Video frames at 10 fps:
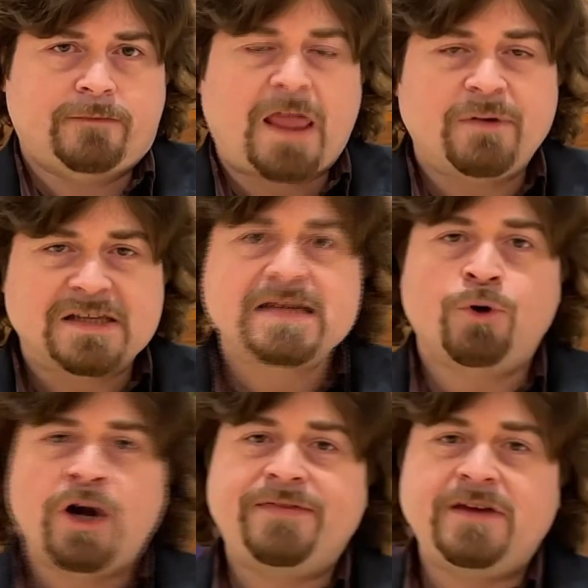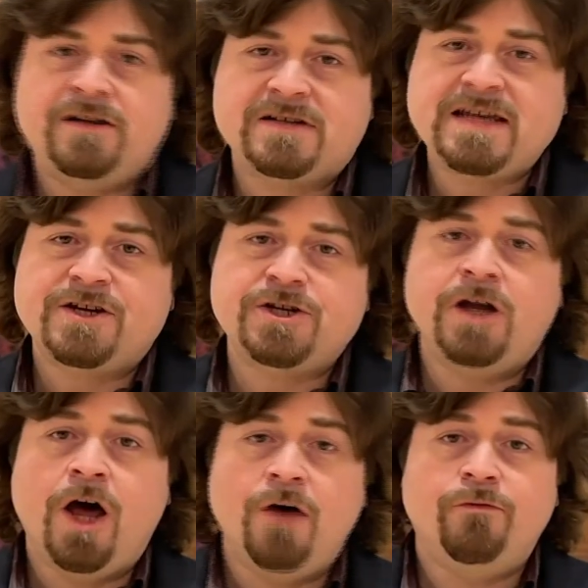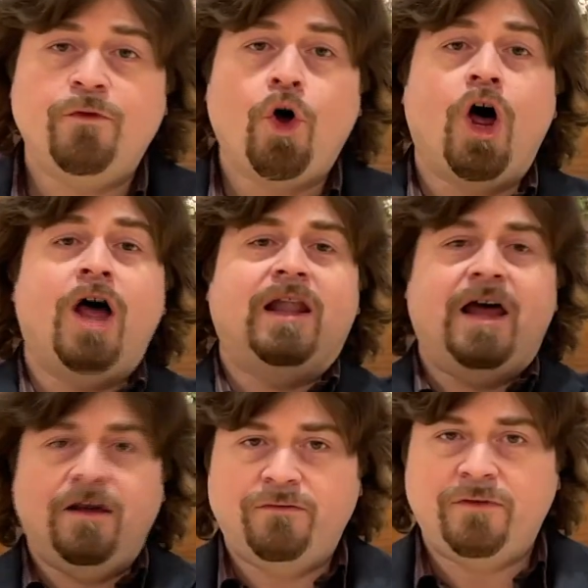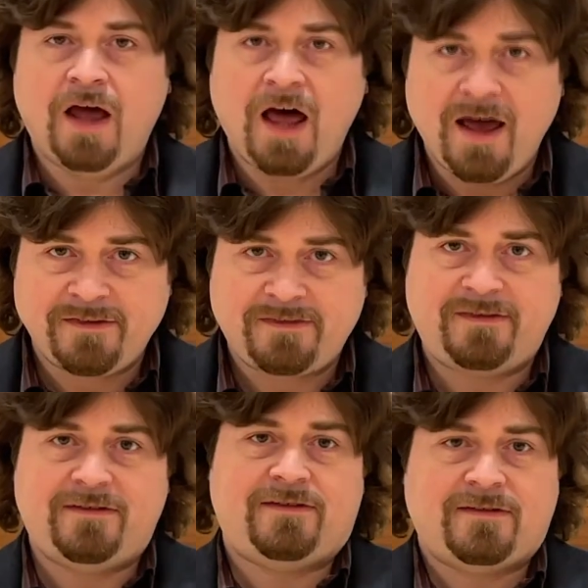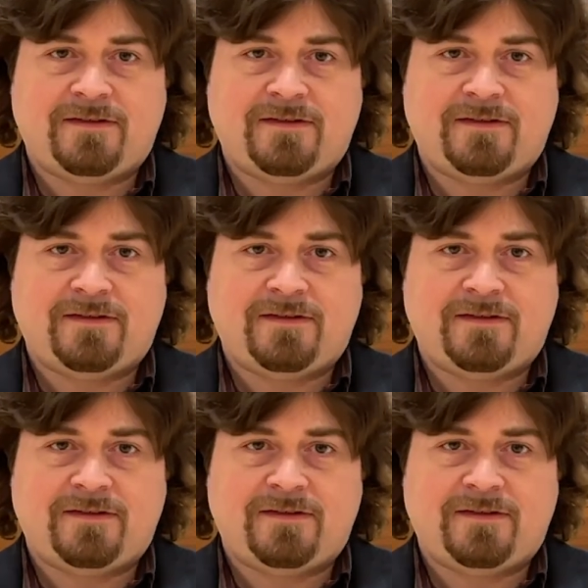But somewhere at the intersection of all of us,